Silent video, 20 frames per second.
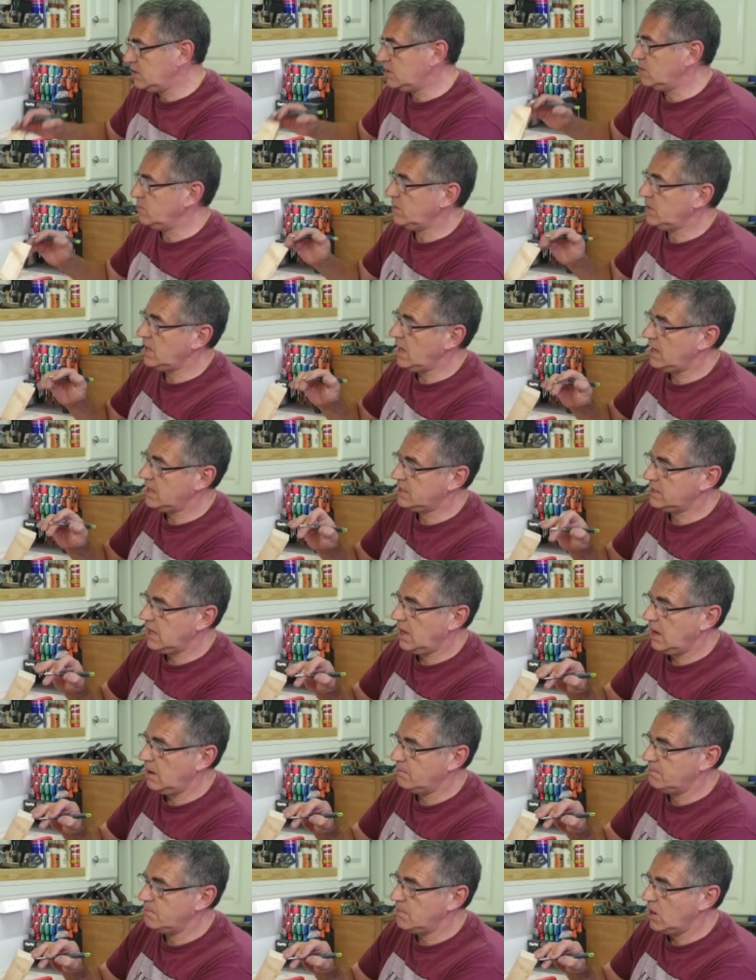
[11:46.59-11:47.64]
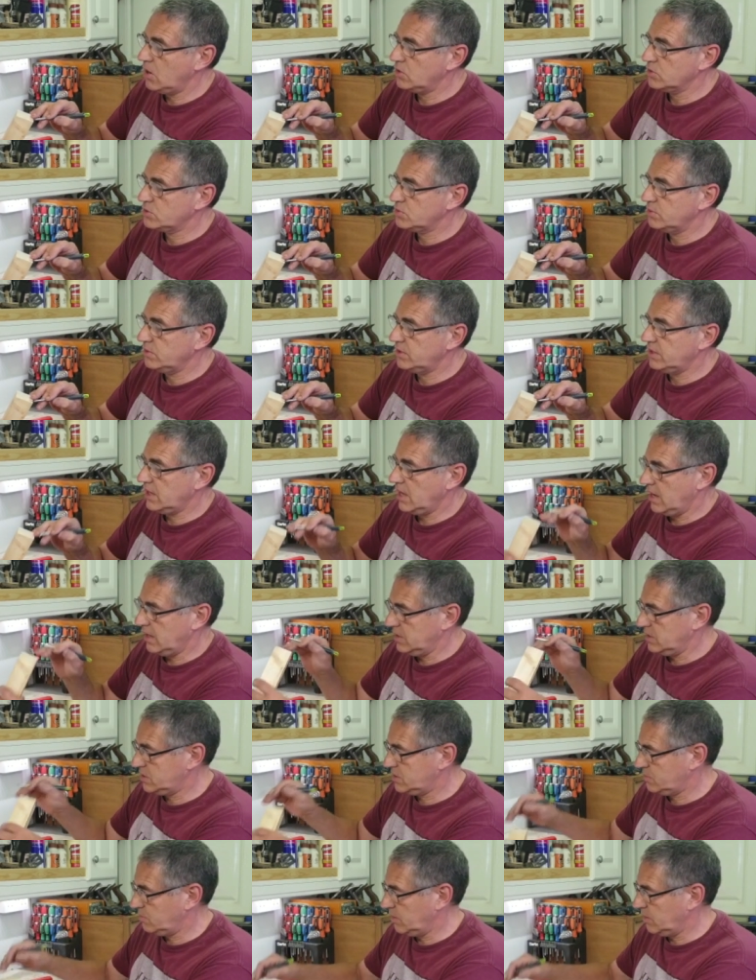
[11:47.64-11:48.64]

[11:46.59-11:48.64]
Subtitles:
that we had cut and marked with the X,